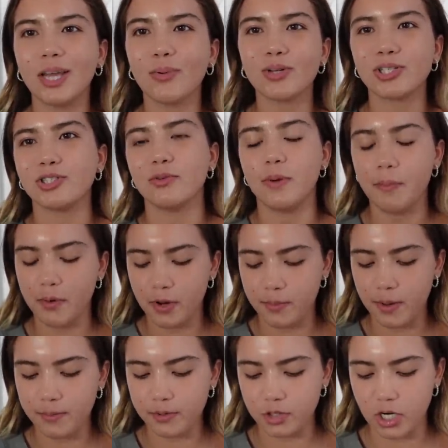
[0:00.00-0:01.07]
There was still bumper to
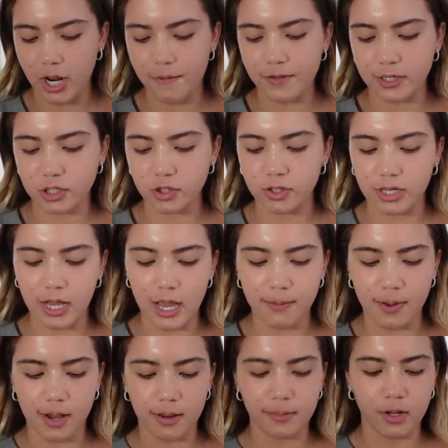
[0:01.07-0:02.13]
bumper traffic. So the guy
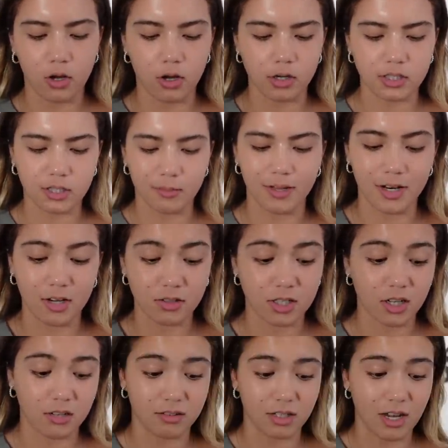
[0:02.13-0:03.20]
behind me honked at me and I was
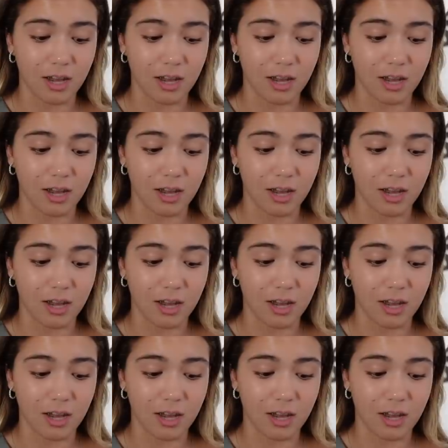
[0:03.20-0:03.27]
like,